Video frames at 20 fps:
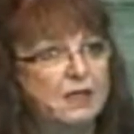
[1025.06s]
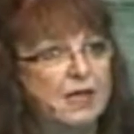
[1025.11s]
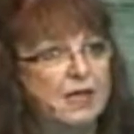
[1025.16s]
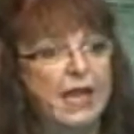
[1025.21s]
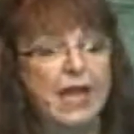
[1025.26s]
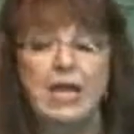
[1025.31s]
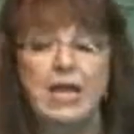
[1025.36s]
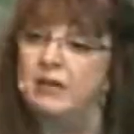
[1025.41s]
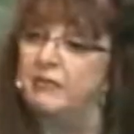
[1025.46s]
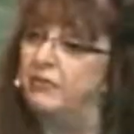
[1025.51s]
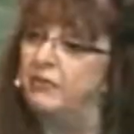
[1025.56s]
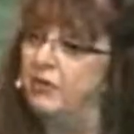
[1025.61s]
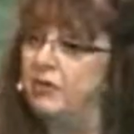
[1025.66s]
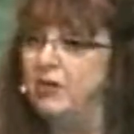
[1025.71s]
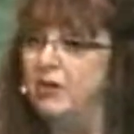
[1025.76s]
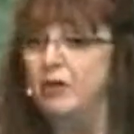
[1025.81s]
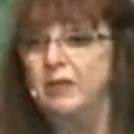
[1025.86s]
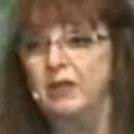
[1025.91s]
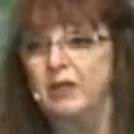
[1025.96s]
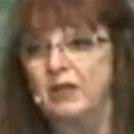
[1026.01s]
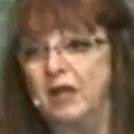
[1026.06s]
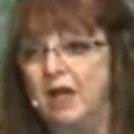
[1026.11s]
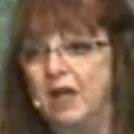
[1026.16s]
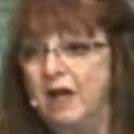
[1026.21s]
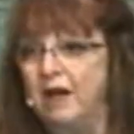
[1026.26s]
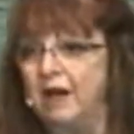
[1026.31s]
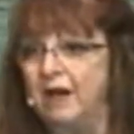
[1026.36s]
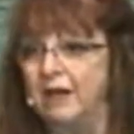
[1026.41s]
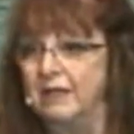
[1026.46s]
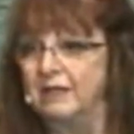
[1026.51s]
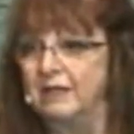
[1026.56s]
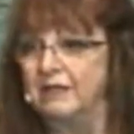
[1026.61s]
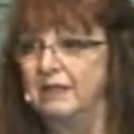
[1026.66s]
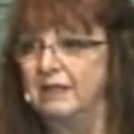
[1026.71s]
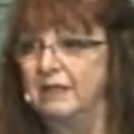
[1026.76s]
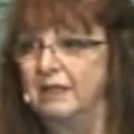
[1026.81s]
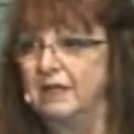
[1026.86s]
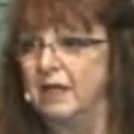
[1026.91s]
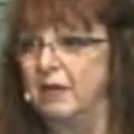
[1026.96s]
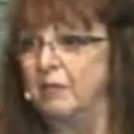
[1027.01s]
And if you know the law,
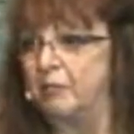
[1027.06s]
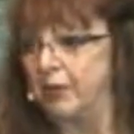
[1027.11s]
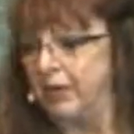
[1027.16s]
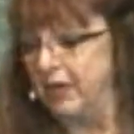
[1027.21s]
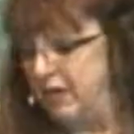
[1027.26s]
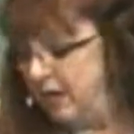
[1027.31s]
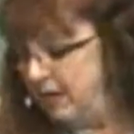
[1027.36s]
bring